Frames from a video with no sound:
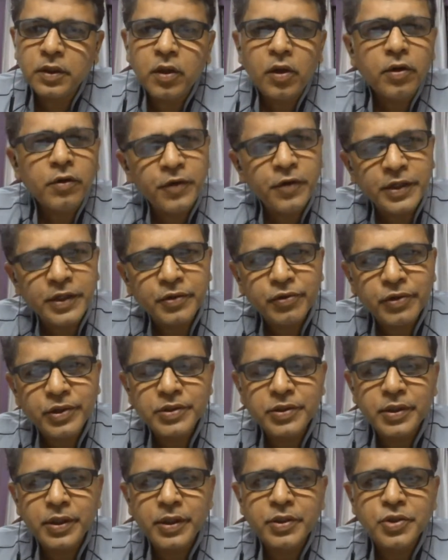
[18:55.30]
lot of
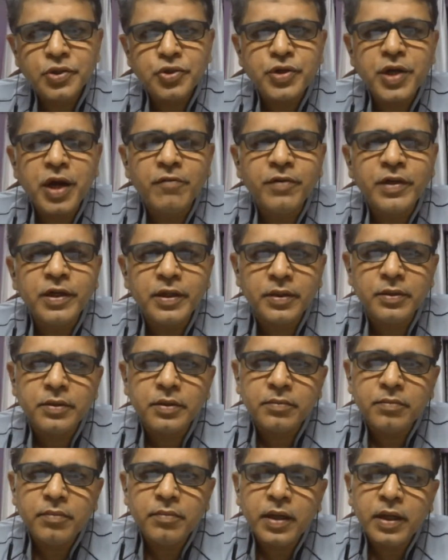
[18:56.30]
interest in
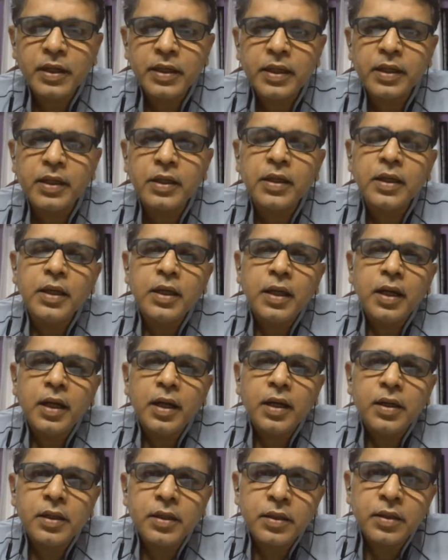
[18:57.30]
traveling by
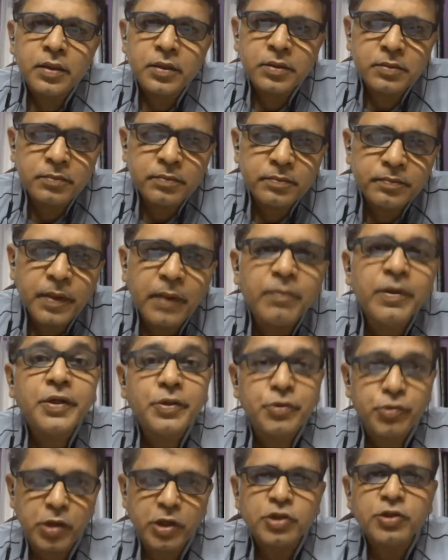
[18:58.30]

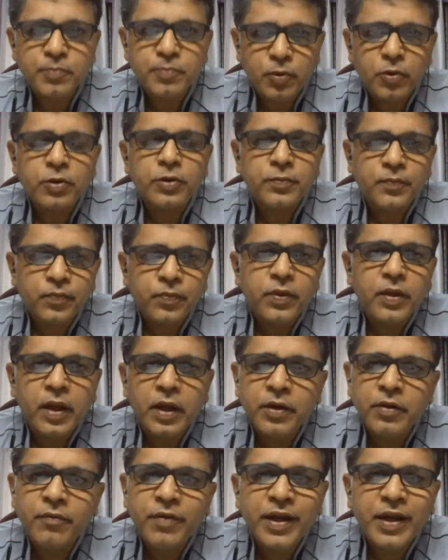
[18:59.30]
public transport.
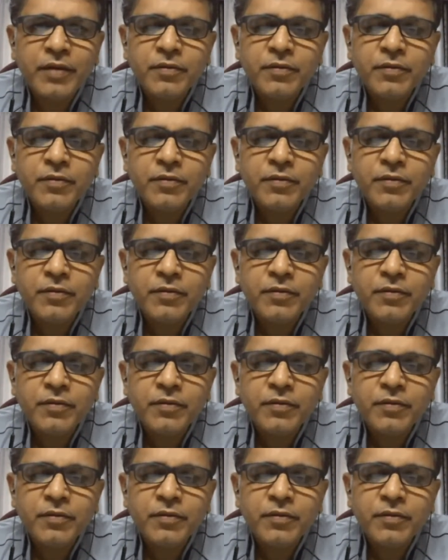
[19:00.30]
And